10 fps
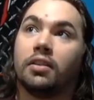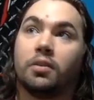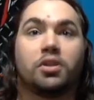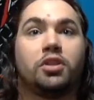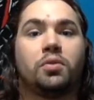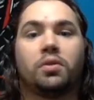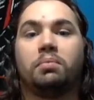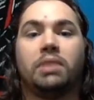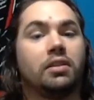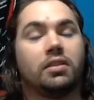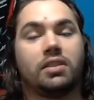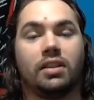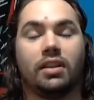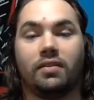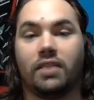there was a Jordan
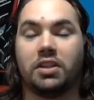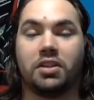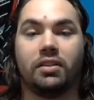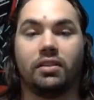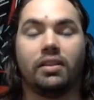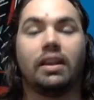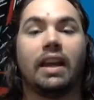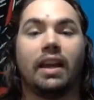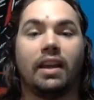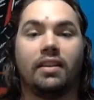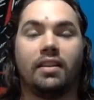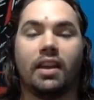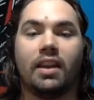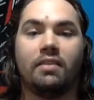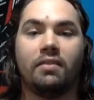Peterson convention, and
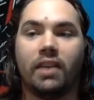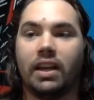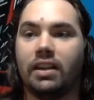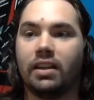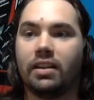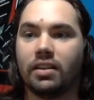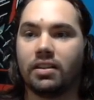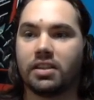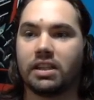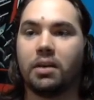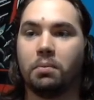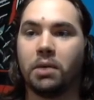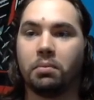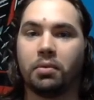they invited some